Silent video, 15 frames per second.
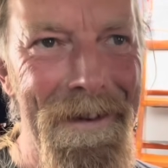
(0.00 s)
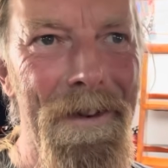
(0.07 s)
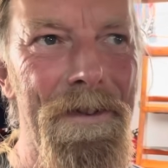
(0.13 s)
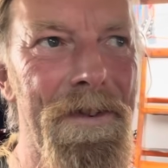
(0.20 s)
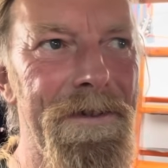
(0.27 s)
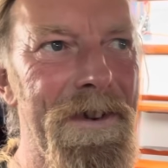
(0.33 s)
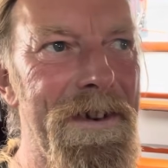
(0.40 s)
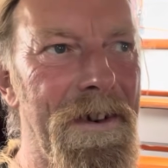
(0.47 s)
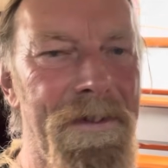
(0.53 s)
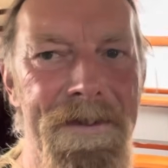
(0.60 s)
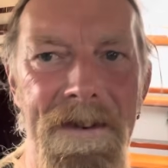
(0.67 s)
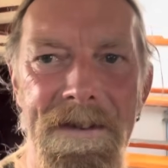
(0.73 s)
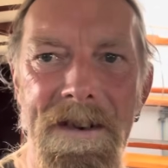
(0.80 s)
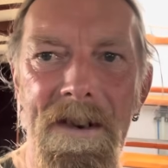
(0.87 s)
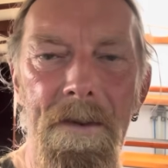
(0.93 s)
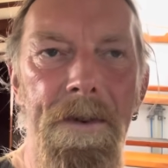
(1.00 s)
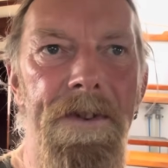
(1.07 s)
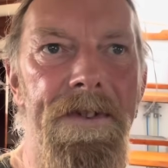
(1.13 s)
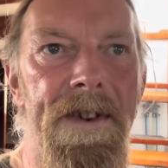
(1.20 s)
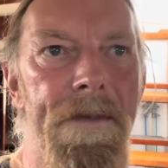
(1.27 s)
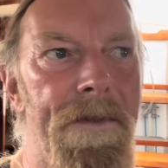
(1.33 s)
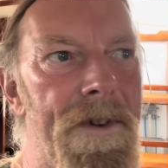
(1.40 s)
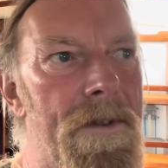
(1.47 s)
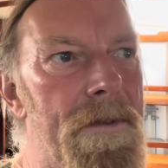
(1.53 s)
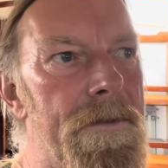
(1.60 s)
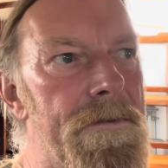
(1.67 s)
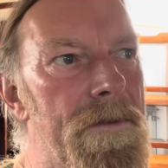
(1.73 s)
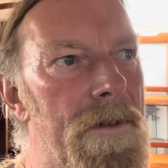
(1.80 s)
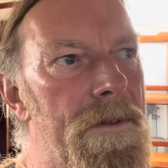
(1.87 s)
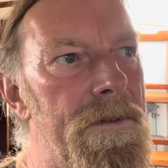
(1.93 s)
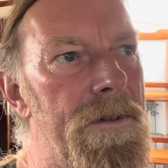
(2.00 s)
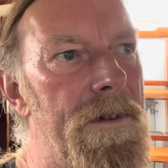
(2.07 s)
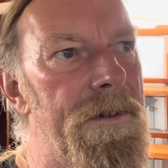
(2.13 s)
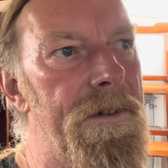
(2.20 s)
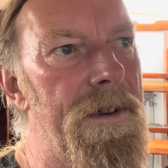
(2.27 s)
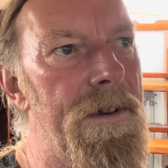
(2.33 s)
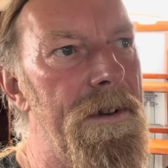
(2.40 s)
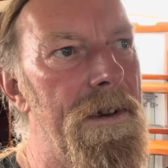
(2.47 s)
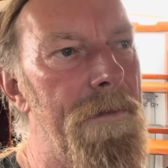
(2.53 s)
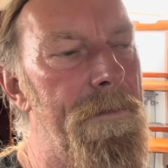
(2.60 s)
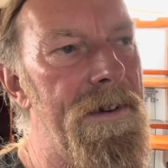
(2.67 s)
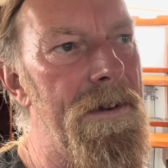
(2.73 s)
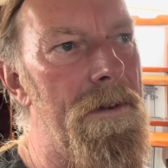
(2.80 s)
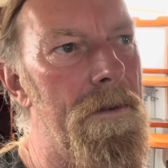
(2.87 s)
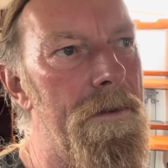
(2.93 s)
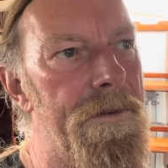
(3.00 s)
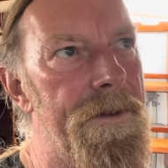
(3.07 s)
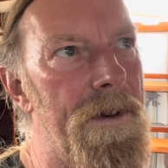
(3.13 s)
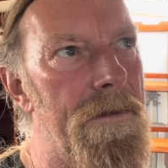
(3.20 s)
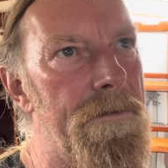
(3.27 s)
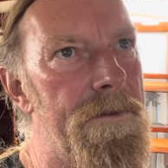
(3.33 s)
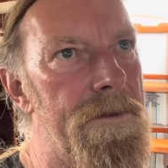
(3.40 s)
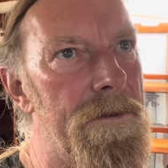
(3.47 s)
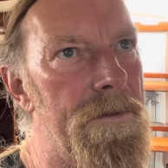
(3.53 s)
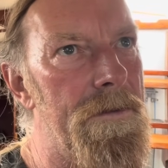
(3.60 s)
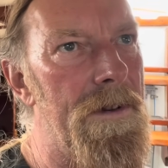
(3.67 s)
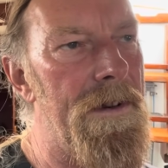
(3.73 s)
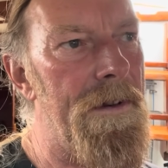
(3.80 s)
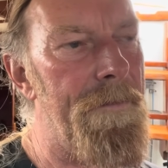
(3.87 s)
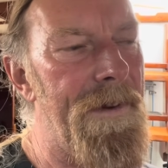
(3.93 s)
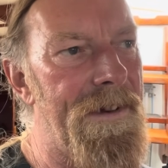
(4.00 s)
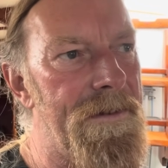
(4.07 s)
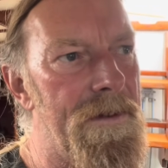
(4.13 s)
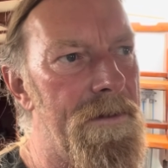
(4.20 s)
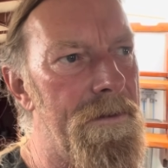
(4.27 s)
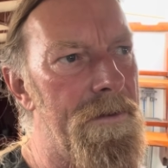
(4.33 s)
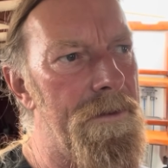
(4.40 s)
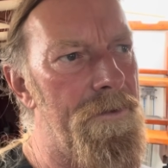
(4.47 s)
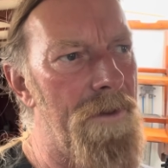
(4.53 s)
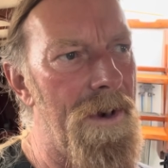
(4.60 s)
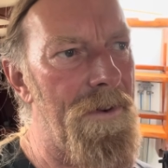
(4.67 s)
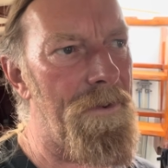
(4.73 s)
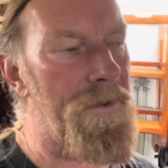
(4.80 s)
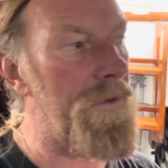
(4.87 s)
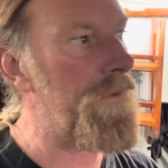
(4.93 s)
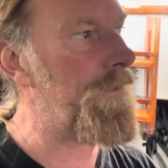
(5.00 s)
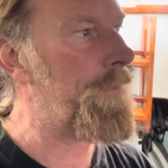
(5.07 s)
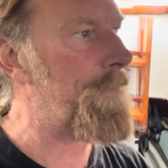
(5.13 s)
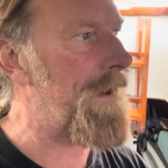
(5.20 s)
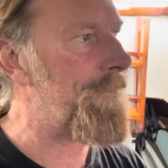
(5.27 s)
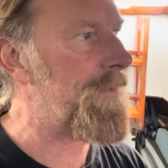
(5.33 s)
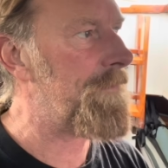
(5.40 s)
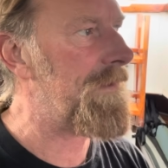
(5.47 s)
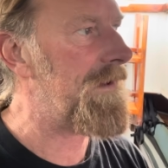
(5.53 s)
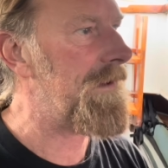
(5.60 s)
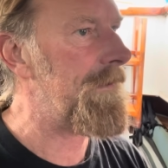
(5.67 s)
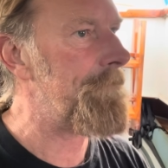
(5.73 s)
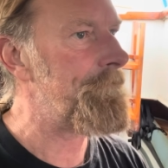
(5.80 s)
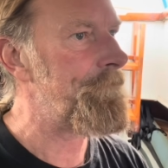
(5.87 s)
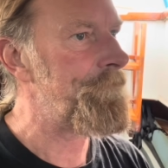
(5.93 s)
So the next thing now is give it a good run, and then I'll be going down to back to Greystones probably